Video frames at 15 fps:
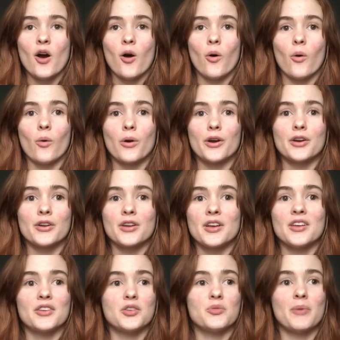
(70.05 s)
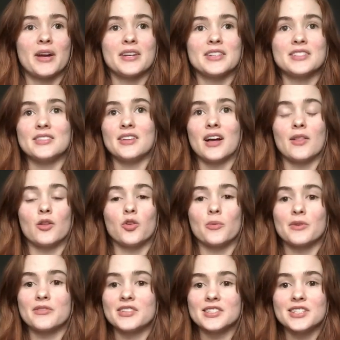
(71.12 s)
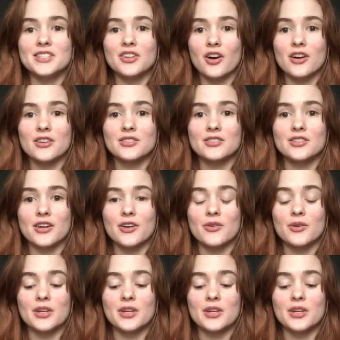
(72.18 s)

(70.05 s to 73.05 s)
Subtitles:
Or you might need a little bit of a detox, you know?